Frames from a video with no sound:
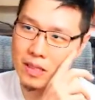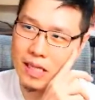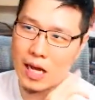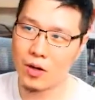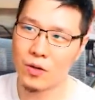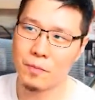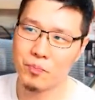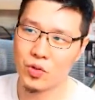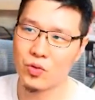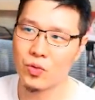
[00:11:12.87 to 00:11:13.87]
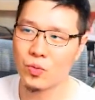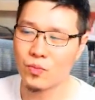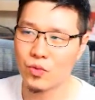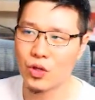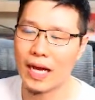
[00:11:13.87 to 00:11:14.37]
tao, you
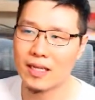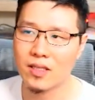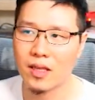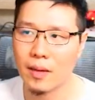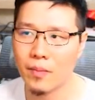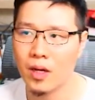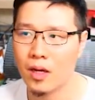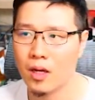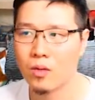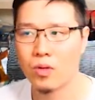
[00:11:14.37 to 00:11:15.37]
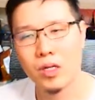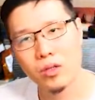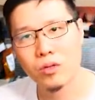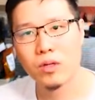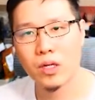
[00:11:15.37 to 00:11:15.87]
ask them, what are you
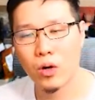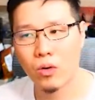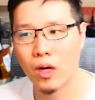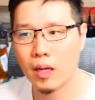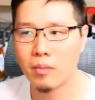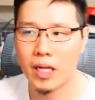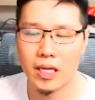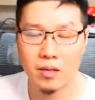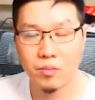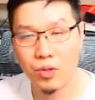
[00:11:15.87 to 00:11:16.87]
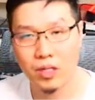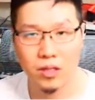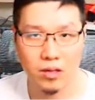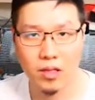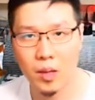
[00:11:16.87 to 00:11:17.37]
doing? Oh, I'm laying bricks
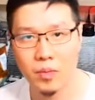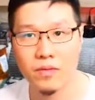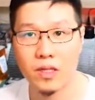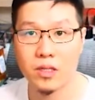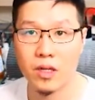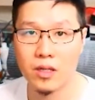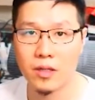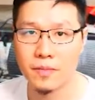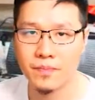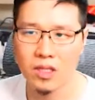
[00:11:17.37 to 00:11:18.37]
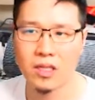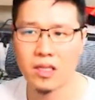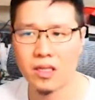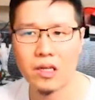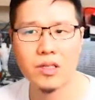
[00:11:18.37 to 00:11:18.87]
on top of each other. And
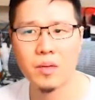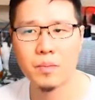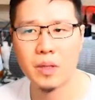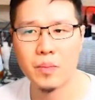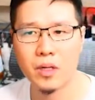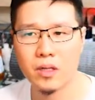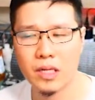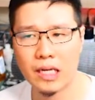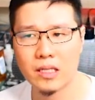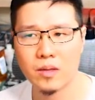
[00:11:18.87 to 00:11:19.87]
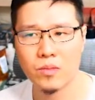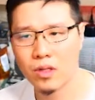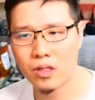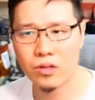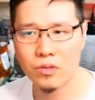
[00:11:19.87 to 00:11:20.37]
then there's some people, you ask them, what
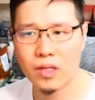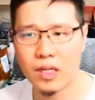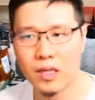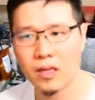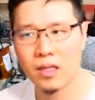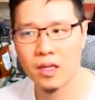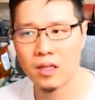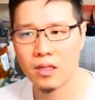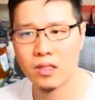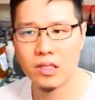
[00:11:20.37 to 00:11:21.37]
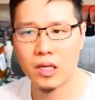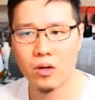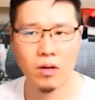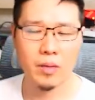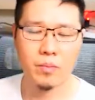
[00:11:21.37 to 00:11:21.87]
are you doing? And they'd say,
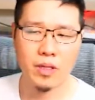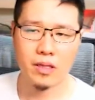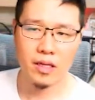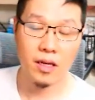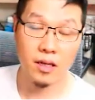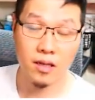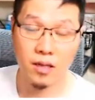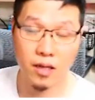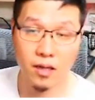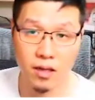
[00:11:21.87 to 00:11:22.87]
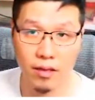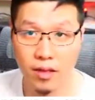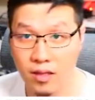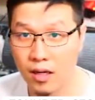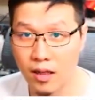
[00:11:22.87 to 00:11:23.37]
oh, I'm building a
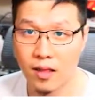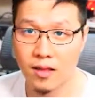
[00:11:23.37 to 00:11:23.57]
cathedral.